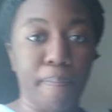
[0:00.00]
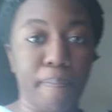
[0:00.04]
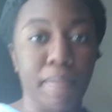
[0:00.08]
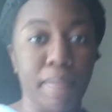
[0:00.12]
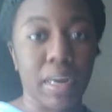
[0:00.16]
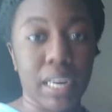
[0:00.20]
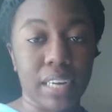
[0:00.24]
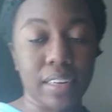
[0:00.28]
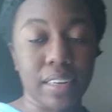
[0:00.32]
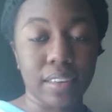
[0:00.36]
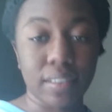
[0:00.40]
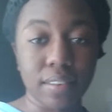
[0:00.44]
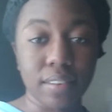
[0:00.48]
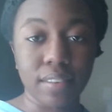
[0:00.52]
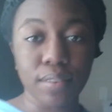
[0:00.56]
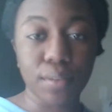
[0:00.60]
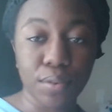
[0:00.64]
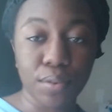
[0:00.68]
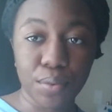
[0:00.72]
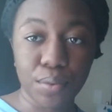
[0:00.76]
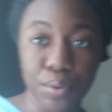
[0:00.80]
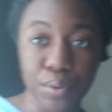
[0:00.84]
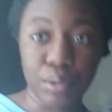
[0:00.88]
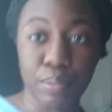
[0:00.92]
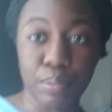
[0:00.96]
my
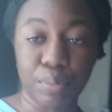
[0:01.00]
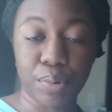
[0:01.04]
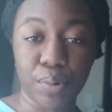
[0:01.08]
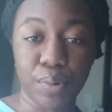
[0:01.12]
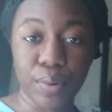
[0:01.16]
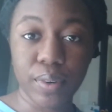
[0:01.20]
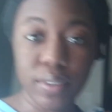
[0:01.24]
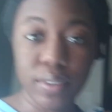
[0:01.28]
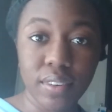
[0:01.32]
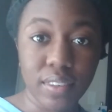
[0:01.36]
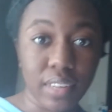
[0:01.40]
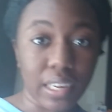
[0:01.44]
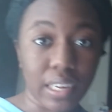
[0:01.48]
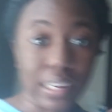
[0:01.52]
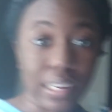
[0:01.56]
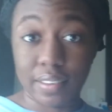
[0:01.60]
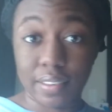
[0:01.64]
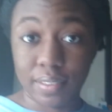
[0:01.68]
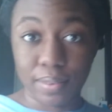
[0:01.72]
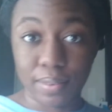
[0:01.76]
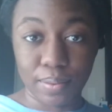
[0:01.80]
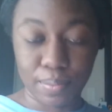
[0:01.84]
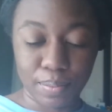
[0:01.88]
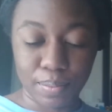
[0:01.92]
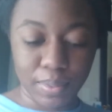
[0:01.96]
storyboards
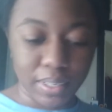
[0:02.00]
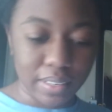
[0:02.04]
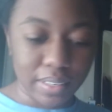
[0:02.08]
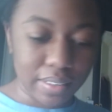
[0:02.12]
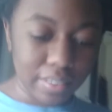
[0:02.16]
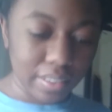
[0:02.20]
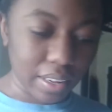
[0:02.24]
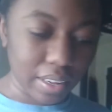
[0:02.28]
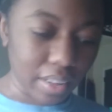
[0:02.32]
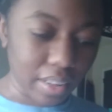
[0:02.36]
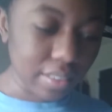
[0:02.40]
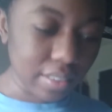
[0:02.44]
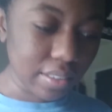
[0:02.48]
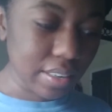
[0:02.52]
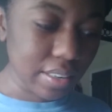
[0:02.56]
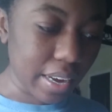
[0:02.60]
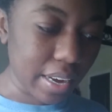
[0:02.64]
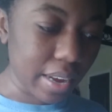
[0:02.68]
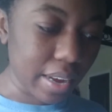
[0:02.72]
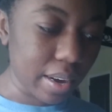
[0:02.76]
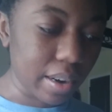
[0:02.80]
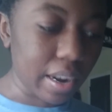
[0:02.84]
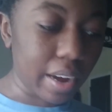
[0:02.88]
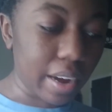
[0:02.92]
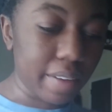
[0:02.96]
as we discussed.
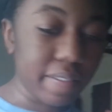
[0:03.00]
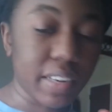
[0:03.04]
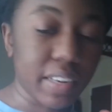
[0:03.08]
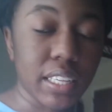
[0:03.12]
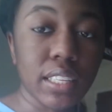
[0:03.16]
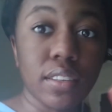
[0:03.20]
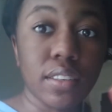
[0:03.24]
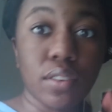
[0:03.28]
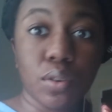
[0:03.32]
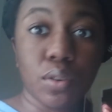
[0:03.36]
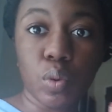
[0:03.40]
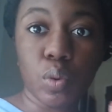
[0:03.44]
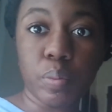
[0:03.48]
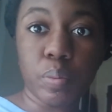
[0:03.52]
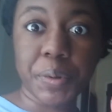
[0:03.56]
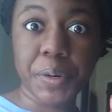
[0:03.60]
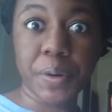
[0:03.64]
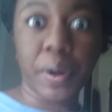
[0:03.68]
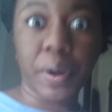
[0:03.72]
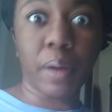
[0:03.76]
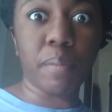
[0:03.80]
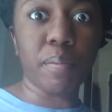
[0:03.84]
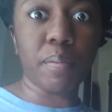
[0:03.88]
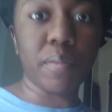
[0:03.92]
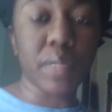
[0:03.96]
And I found this cool
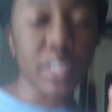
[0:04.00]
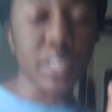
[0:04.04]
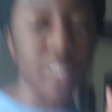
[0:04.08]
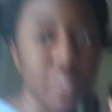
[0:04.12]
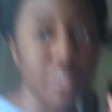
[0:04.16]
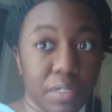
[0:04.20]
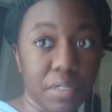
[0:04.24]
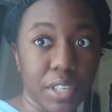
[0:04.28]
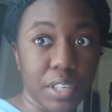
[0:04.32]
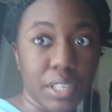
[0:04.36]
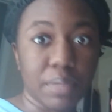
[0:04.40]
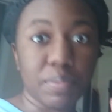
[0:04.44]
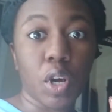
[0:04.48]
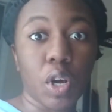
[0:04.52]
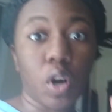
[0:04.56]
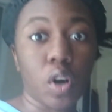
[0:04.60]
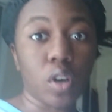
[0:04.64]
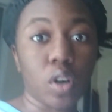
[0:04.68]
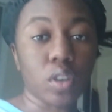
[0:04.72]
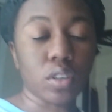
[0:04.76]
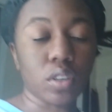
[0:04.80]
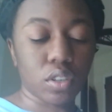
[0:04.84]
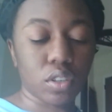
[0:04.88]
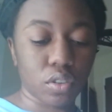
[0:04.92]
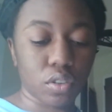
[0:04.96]
program. It's free,
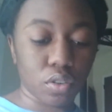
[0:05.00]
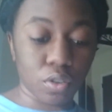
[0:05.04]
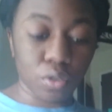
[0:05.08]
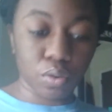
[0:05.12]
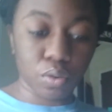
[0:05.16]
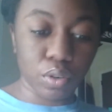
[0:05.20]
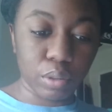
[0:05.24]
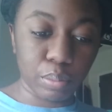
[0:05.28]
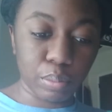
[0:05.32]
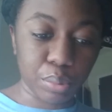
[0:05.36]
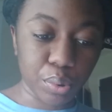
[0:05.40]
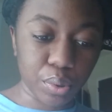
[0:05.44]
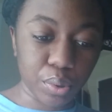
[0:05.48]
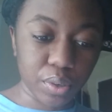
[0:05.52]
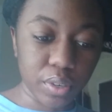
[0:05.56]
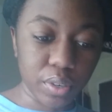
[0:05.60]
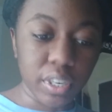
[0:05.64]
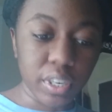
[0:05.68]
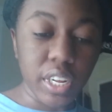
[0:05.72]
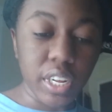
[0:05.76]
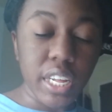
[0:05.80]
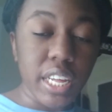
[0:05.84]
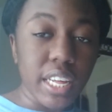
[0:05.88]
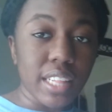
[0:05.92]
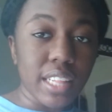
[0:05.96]
called Storyboarder.
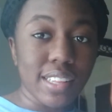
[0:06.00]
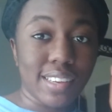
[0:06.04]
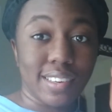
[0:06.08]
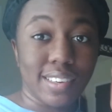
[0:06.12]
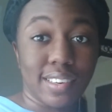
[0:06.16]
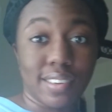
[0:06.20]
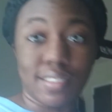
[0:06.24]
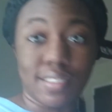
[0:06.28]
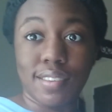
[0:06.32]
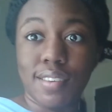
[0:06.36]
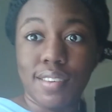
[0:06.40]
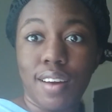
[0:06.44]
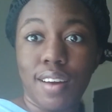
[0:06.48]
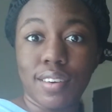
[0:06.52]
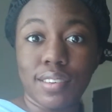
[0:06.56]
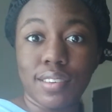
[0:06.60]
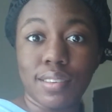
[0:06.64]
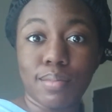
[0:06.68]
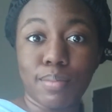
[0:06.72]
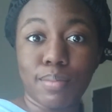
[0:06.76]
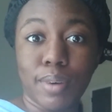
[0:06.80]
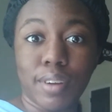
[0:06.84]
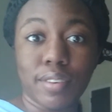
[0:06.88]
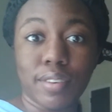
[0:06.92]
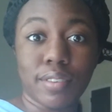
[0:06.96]
This is not a
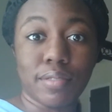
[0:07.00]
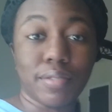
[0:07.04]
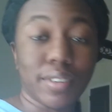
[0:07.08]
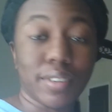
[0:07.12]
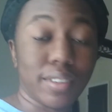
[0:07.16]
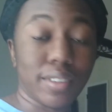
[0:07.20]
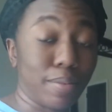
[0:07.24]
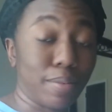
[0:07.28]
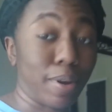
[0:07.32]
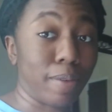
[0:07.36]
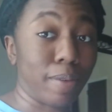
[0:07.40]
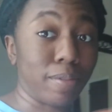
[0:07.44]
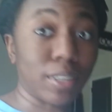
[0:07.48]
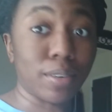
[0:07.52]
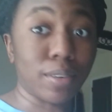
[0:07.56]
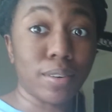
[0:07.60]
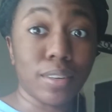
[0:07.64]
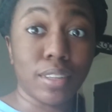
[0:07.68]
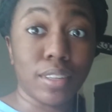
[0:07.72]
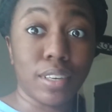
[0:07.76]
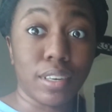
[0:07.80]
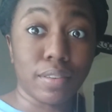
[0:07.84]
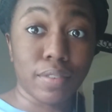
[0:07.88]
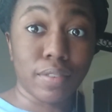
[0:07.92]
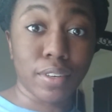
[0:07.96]
sponsor for them. I've
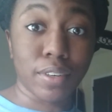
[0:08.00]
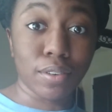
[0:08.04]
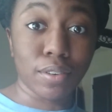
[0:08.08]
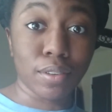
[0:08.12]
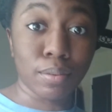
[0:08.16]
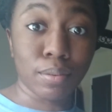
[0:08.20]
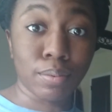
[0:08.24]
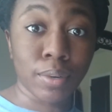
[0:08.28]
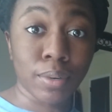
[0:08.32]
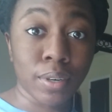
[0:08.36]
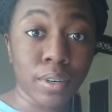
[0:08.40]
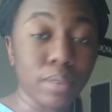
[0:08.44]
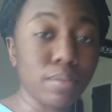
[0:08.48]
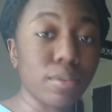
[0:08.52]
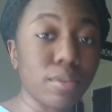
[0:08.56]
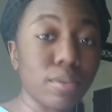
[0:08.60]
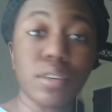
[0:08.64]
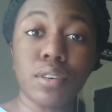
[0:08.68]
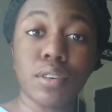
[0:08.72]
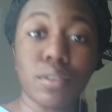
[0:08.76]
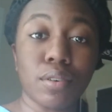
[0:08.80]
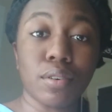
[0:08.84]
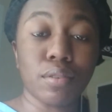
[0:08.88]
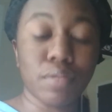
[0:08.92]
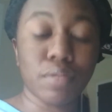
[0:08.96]
literally never used the program, so I
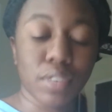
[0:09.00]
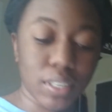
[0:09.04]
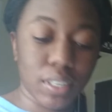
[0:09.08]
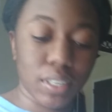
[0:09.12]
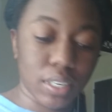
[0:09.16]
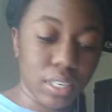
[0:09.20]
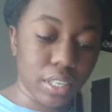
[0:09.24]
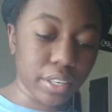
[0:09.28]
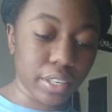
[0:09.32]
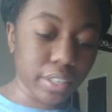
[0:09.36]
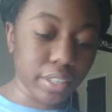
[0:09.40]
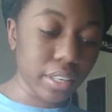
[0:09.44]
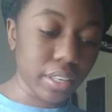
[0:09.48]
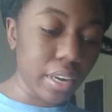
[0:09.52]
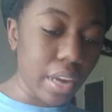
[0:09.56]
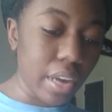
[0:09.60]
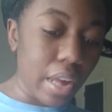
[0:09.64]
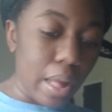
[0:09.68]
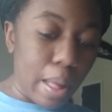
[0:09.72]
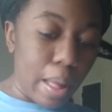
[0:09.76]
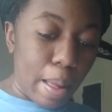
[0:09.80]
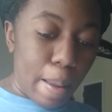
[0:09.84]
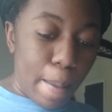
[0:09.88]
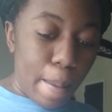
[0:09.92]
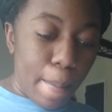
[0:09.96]
don't know if it's any good.
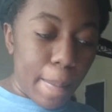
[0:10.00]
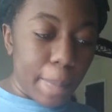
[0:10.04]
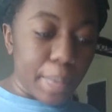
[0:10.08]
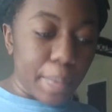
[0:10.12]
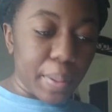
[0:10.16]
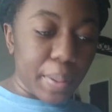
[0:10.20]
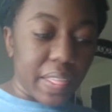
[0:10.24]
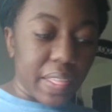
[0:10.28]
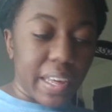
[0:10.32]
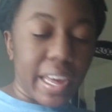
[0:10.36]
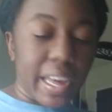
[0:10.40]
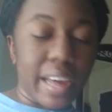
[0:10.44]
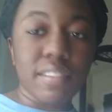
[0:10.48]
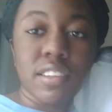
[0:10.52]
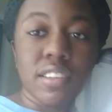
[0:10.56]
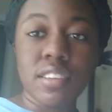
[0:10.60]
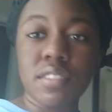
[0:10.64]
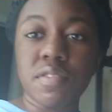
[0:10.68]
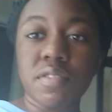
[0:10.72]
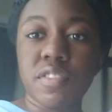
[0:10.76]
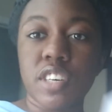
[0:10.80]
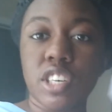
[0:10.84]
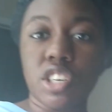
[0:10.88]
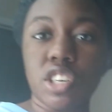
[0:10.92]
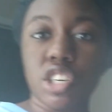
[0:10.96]
But they have this
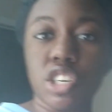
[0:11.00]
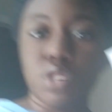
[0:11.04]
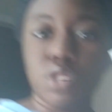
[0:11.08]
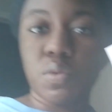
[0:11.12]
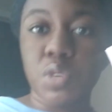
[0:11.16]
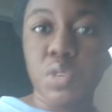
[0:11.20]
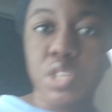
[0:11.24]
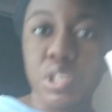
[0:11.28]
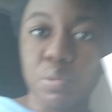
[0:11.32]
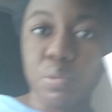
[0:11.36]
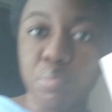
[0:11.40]
function where you can